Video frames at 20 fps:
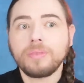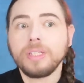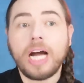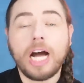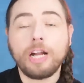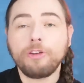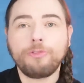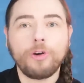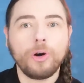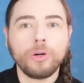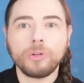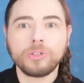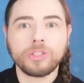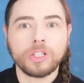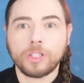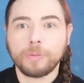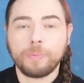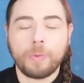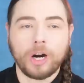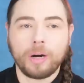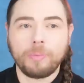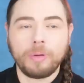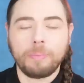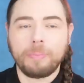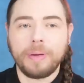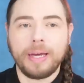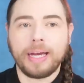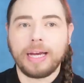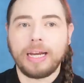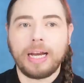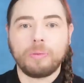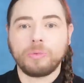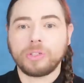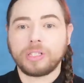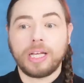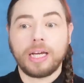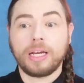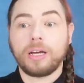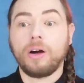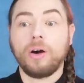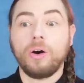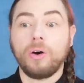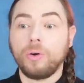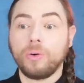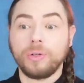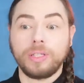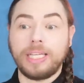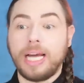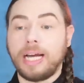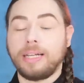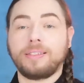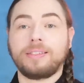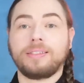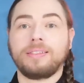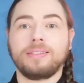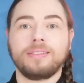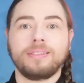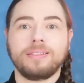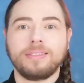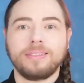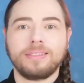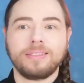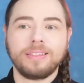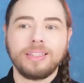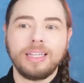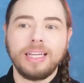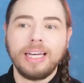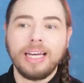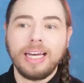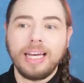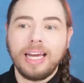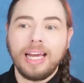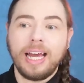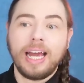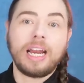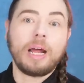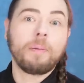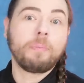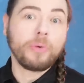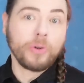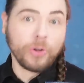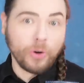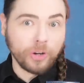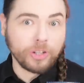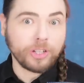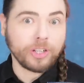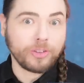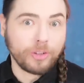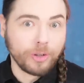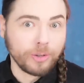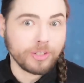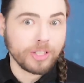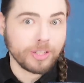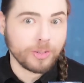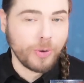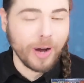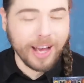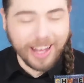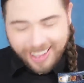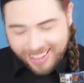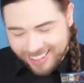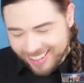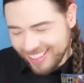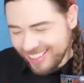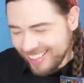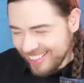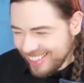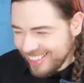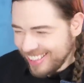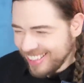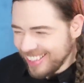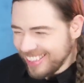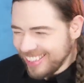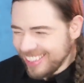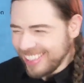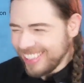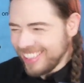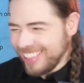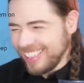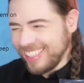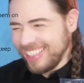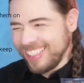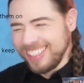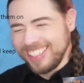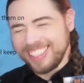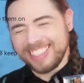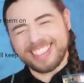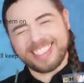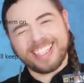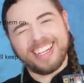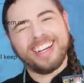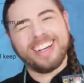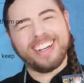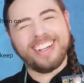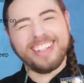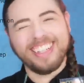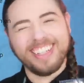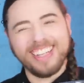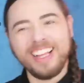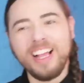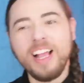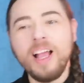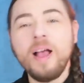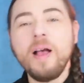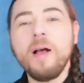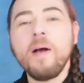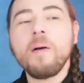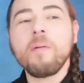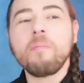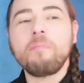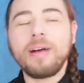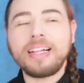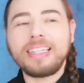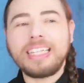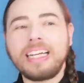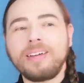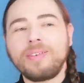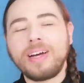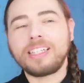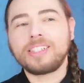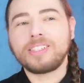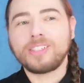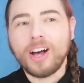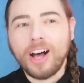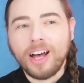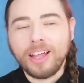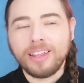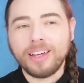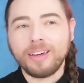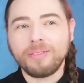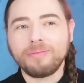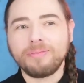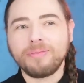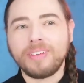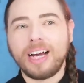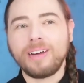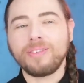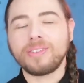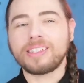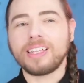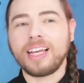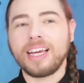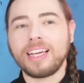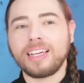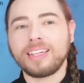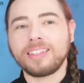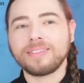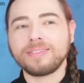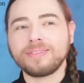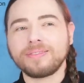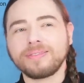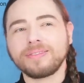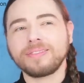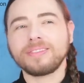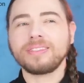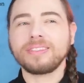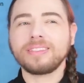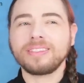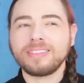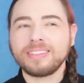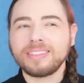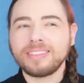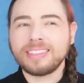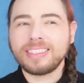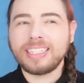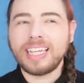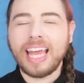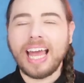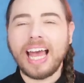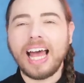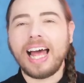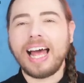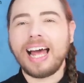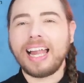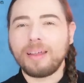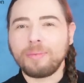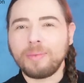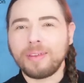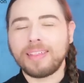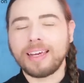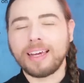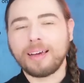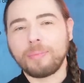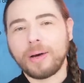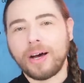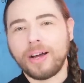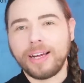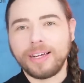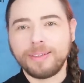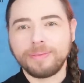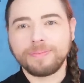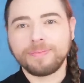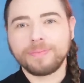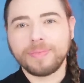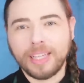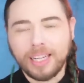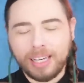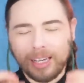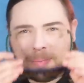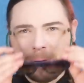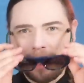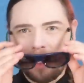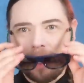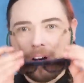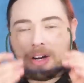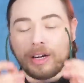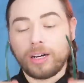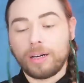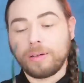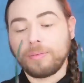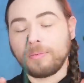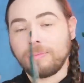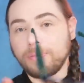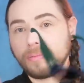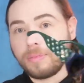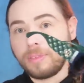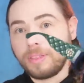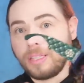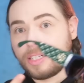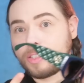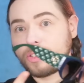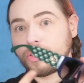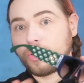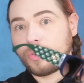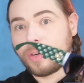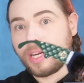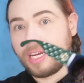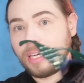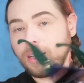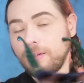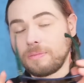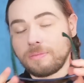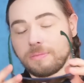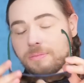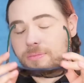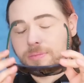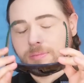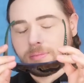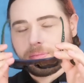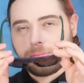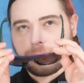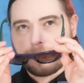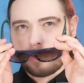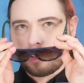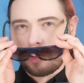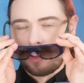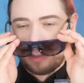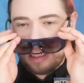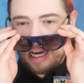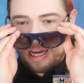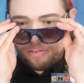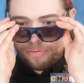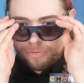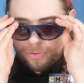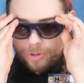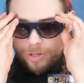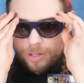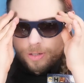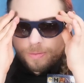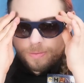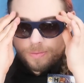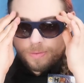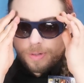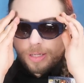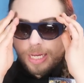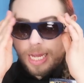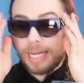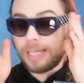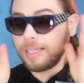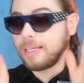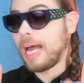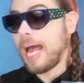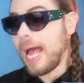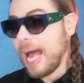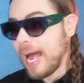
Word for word: On photos, it's Barbie pink. And I was like, oh, yes. And I pre-ordered those as well. So, but then when I saw them, I was like, yeah, let me think about it a little bit longer. This green, to die for. And